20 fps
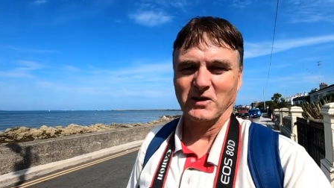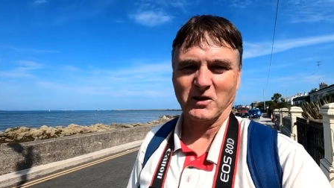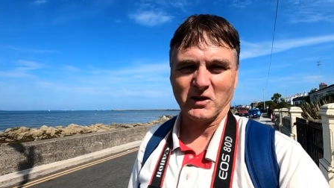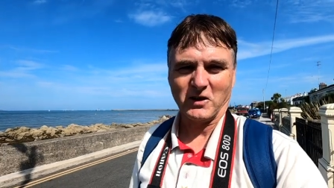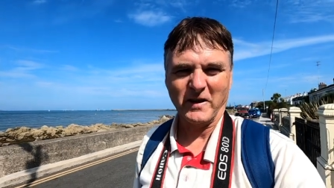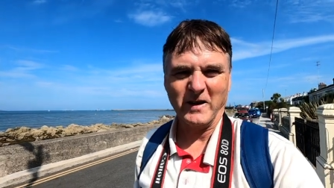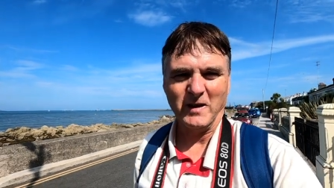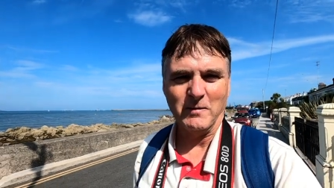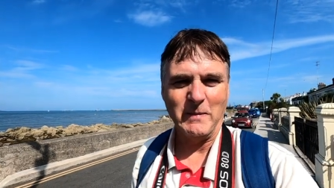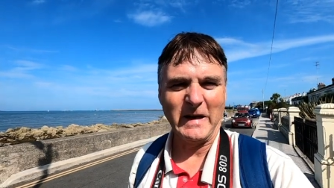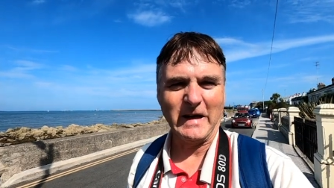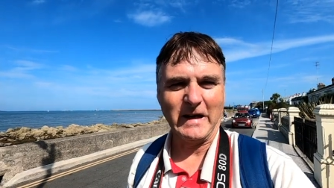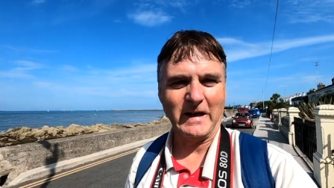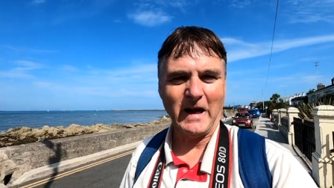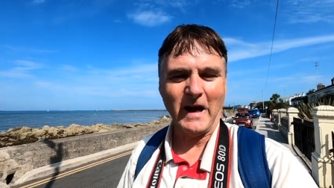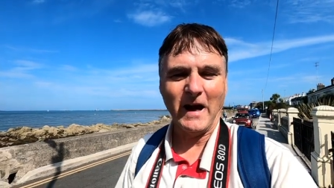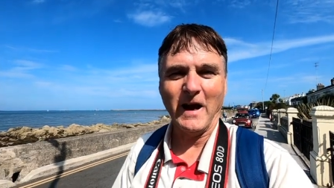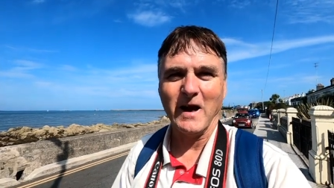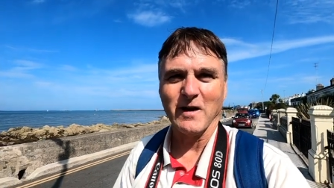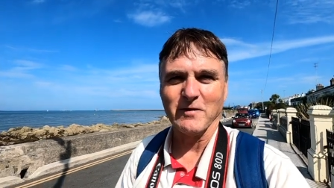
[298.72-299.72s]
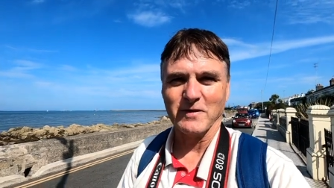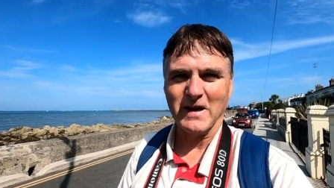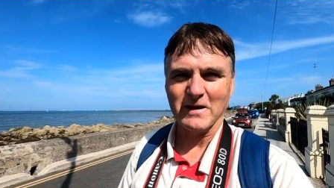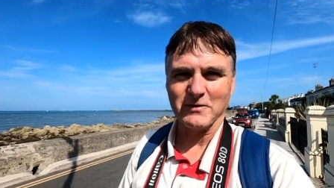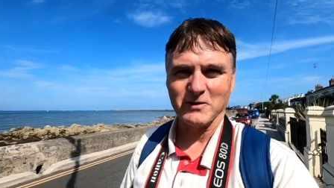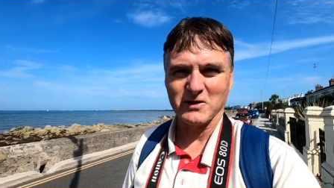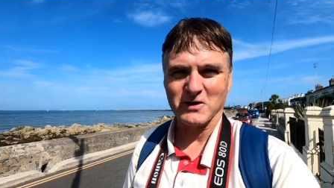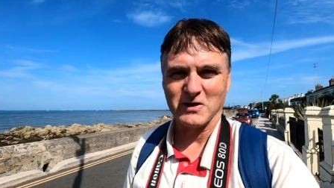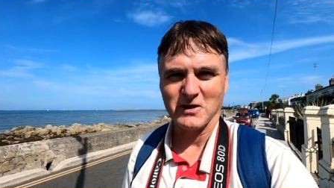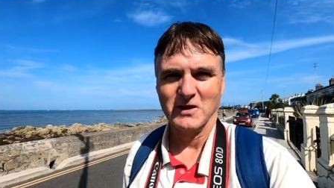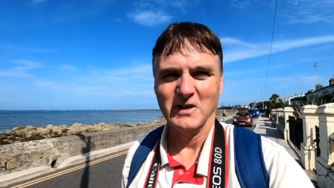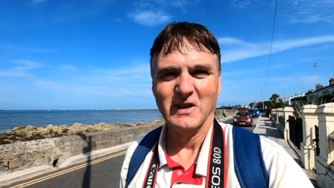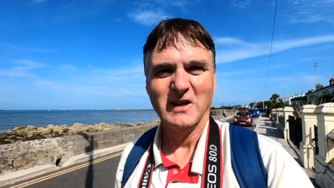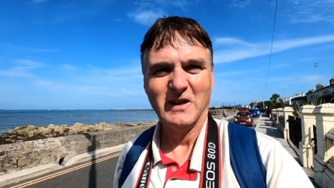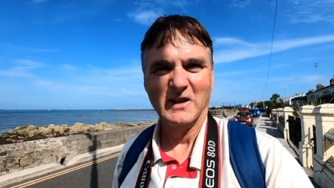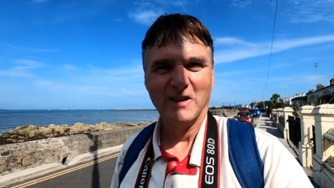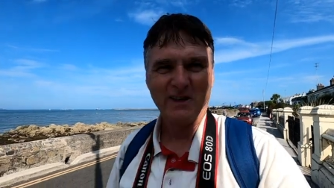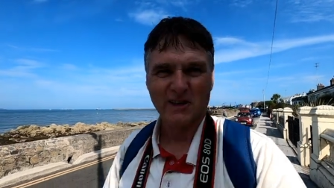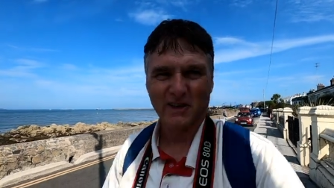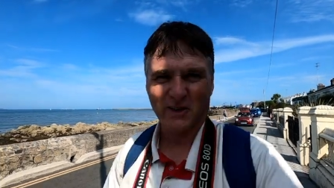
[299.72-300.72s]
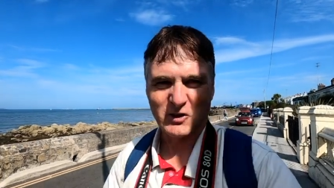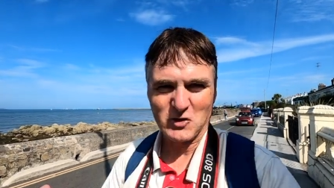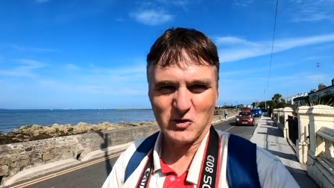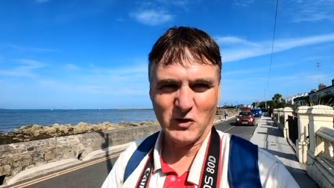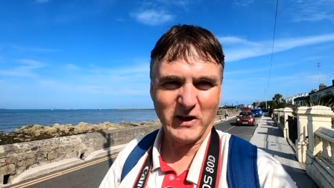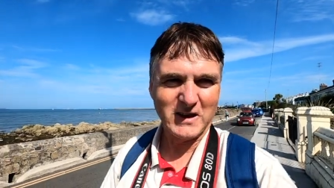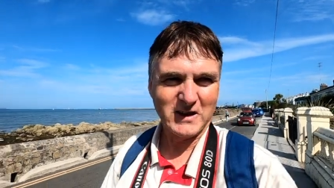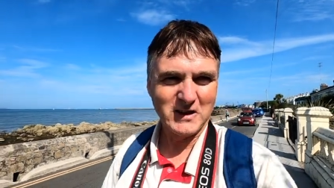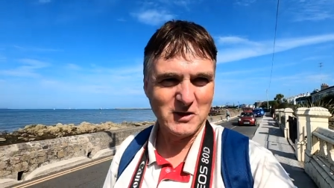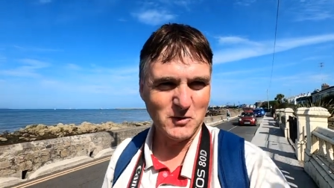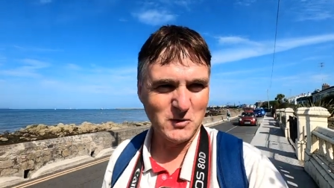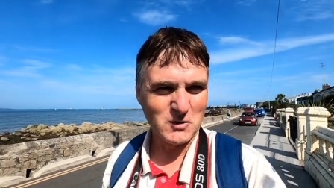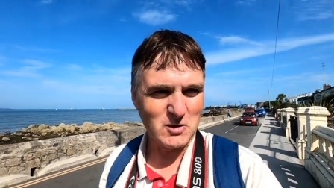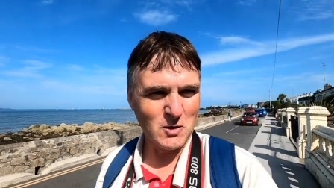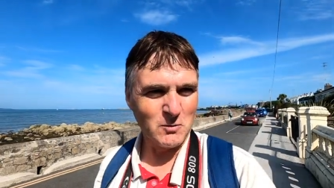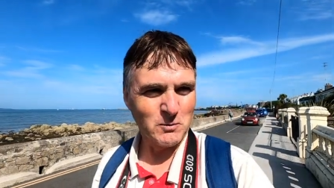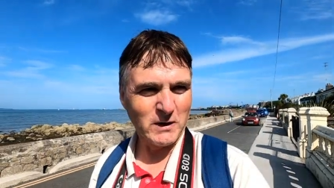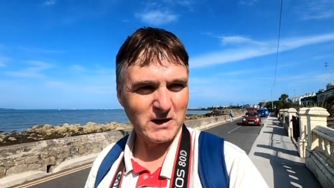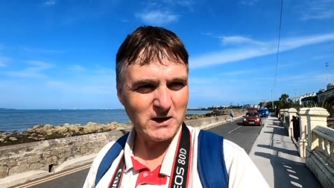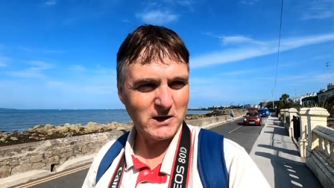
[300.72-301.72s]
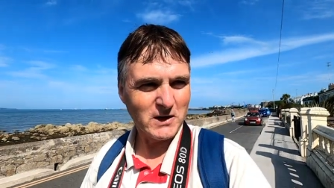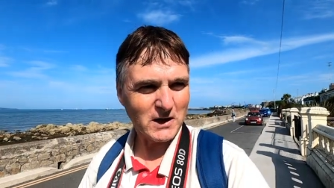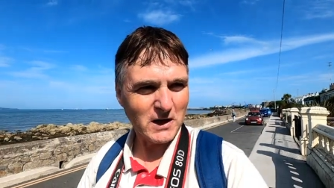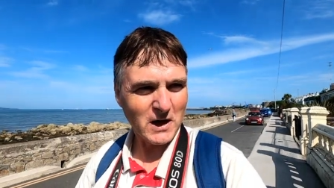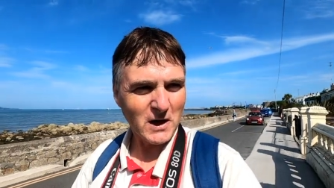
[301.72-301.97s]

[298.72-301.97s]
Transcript: they're kind of making a half effort. They're trying to do something to the